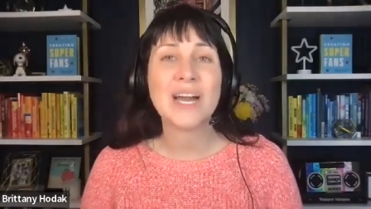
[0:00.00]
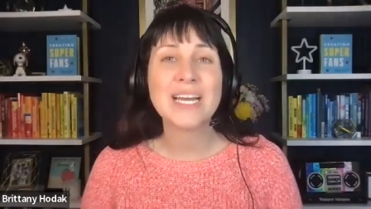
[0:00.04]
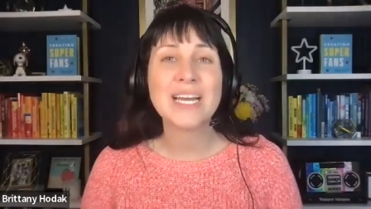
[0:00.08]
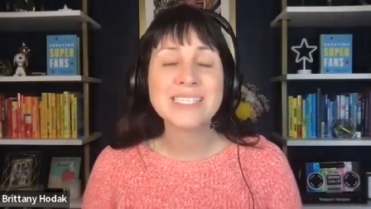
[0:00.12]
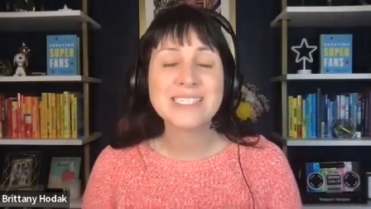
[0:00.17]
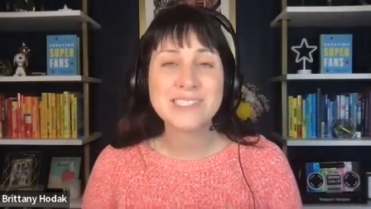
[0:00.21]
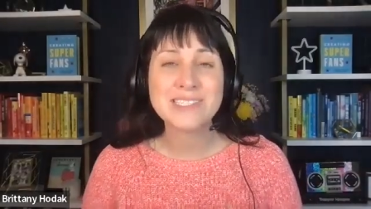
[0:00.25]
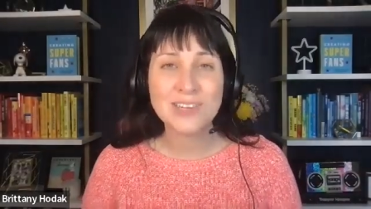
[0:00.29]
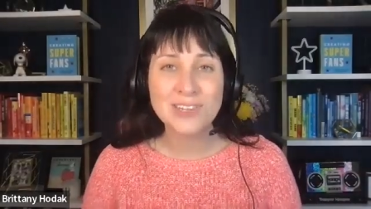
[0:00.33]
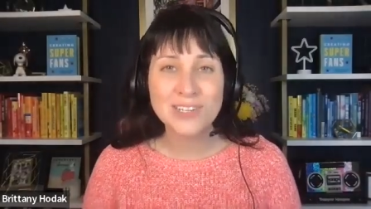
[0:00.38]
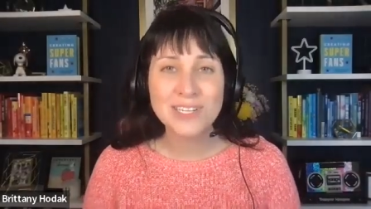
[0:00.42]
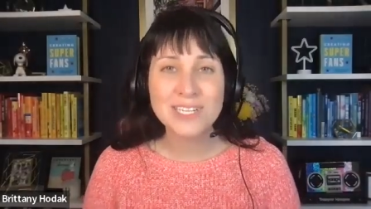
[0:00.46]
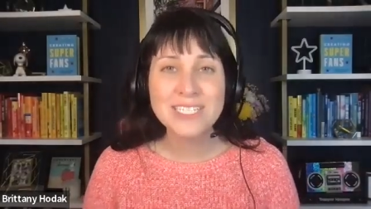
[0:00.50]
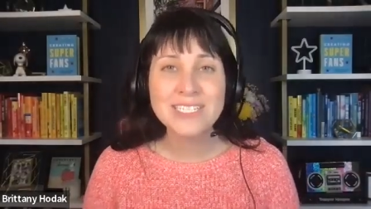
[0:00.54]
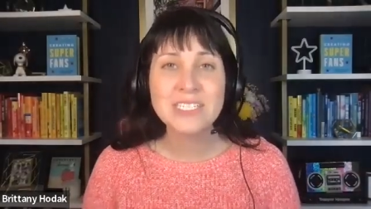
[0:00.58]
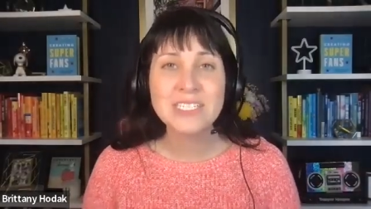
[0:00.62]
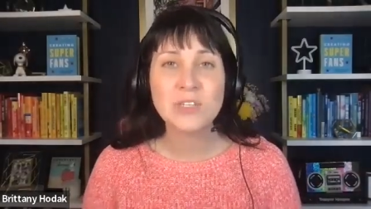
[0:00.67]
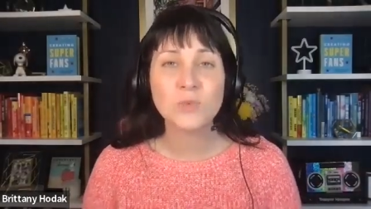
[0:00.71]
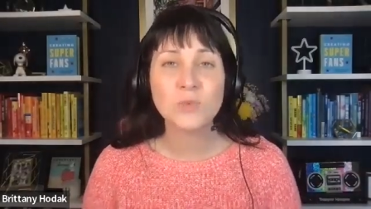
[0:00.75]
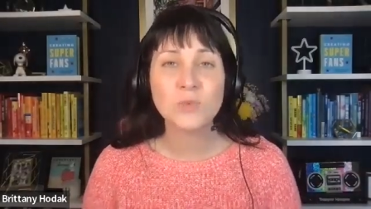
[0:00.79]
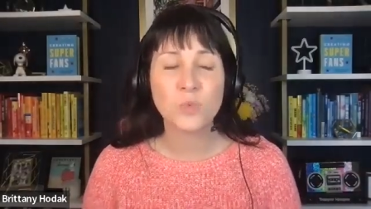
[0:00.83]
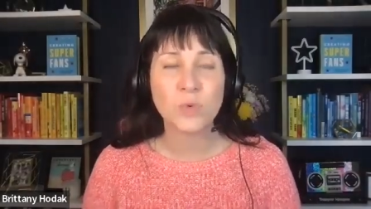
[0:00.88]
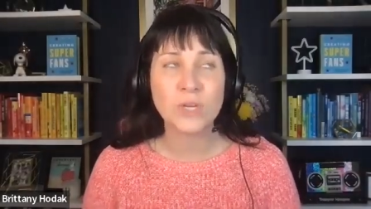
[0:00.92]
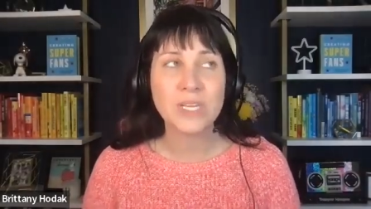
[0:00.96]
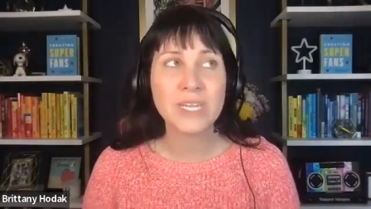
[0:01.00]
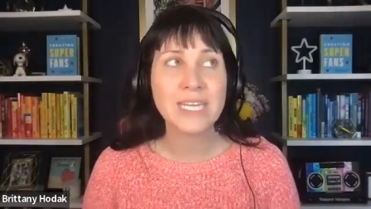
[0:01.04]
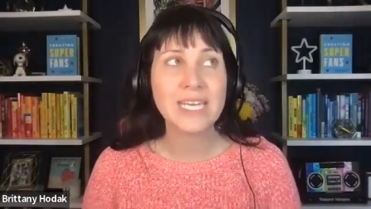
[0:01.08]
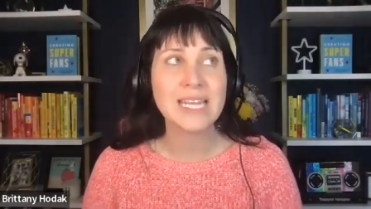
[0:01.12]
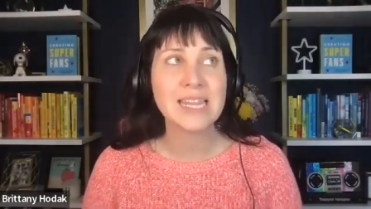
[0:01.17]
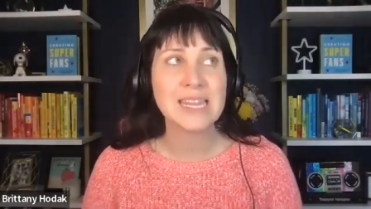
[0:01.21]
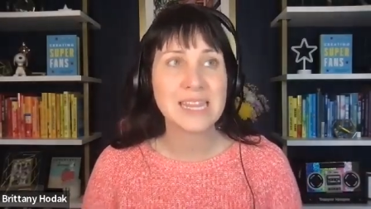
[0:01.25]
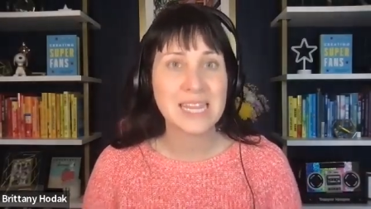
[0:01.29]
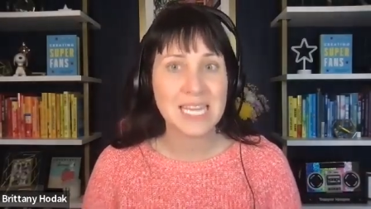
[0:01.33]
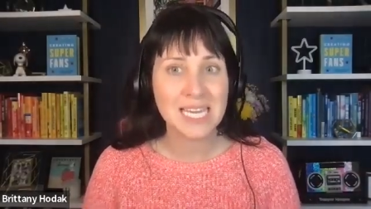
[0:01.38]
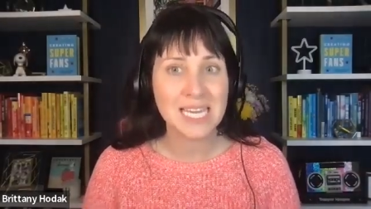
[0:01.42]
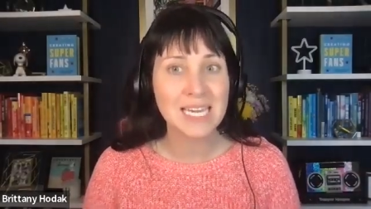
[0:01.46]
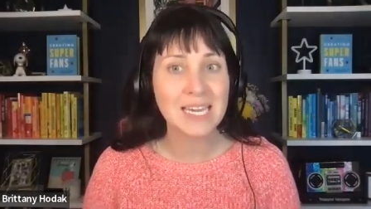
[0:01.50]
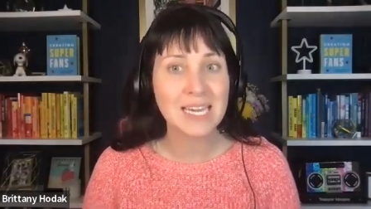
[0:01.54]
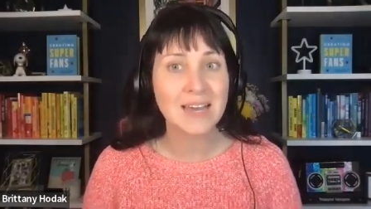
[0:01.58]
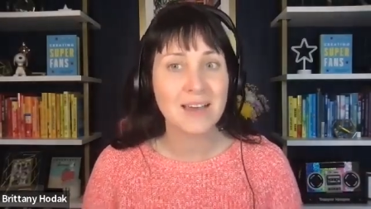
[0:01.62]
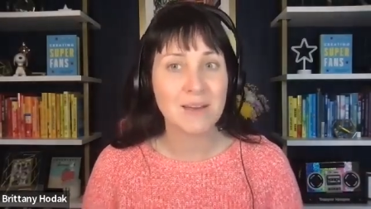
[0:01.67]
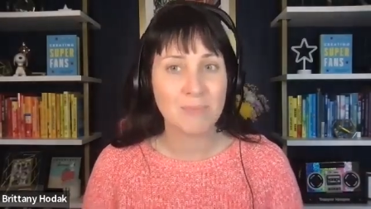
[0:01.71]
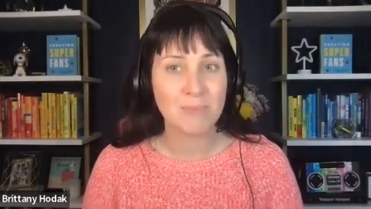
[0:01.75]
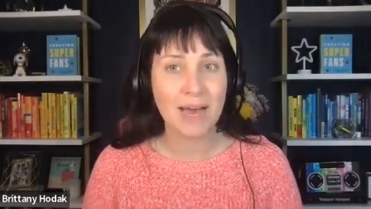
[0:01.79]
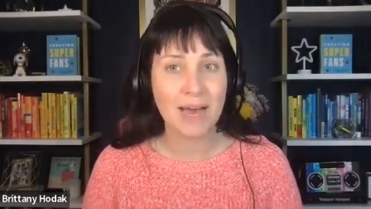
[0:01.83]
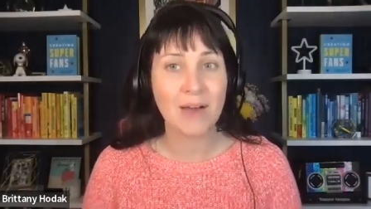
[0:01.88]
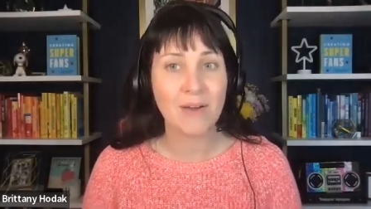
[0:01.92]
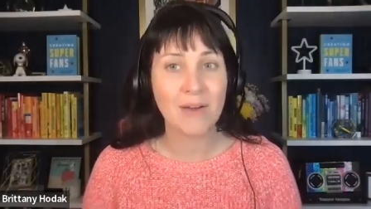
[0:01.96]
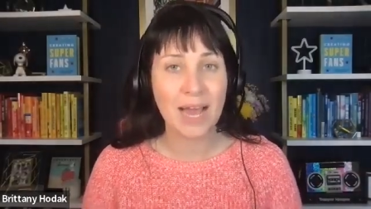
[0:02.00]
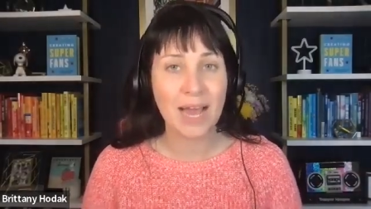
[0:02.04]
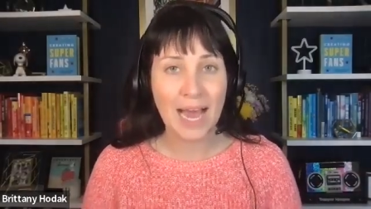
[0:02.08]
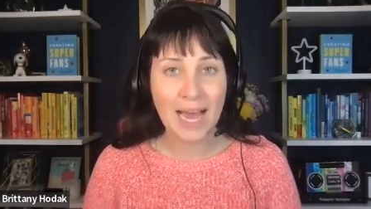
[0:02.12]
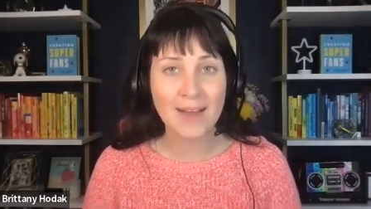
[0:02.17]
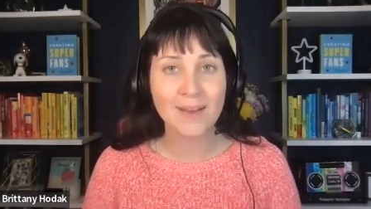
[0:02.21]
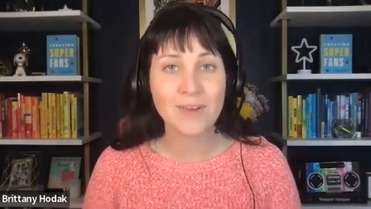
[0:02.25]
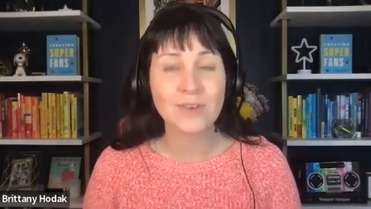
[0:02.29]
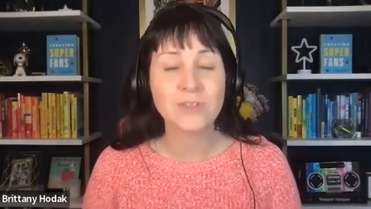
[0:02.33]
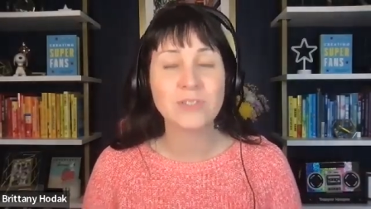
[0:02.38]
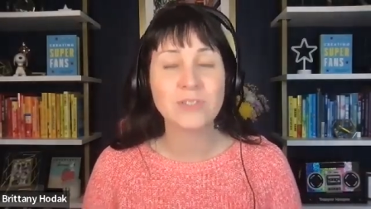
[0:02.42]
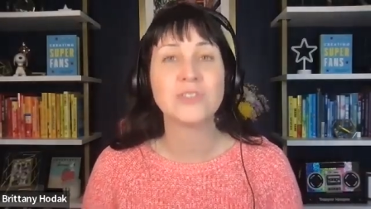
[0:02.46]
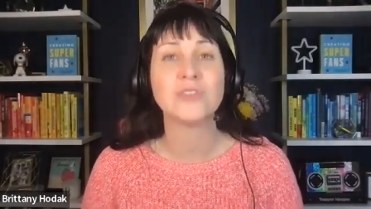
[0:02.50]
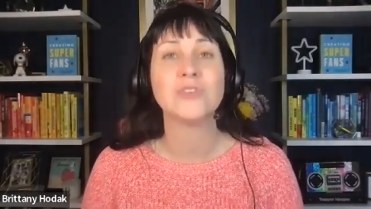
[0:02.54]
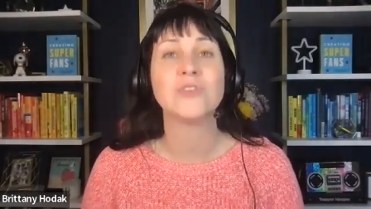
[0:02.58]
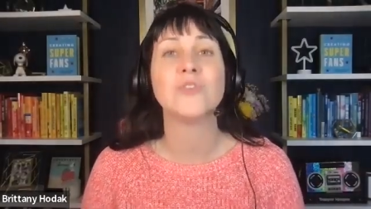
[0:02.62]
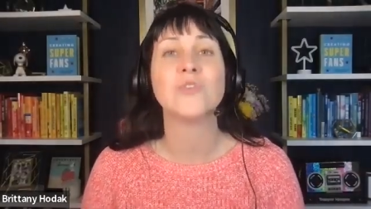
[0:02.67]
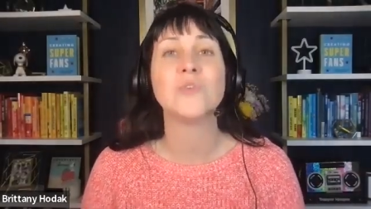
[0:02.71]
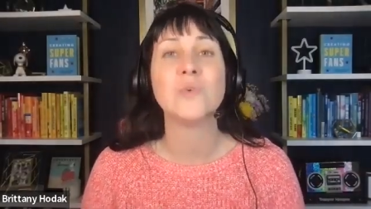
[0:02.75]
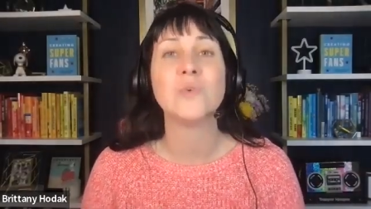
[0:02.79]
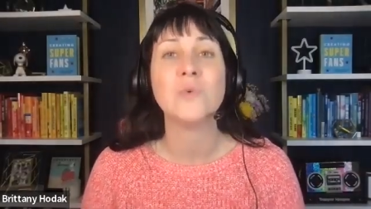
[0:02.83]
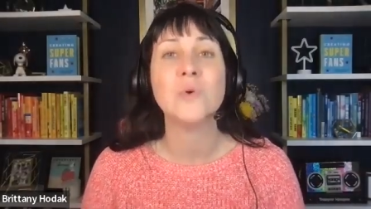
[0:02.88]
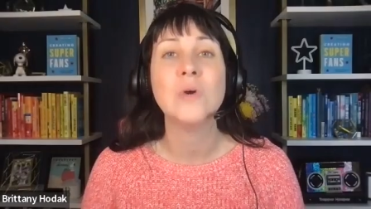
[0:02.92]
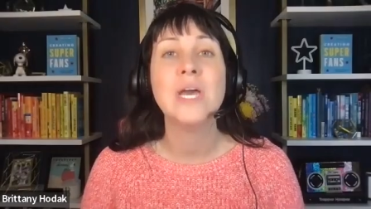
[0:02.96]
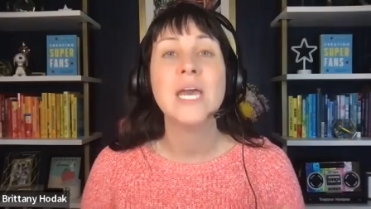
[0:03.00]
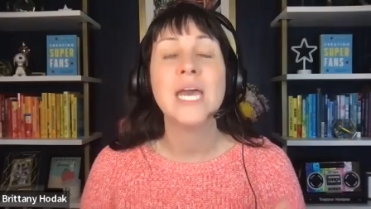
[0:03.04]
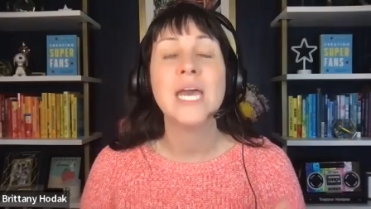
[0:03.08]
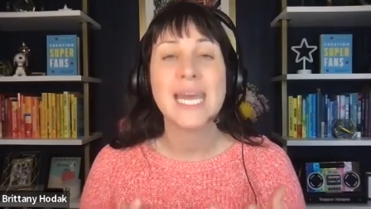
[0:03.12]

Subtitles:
I started to really think about how to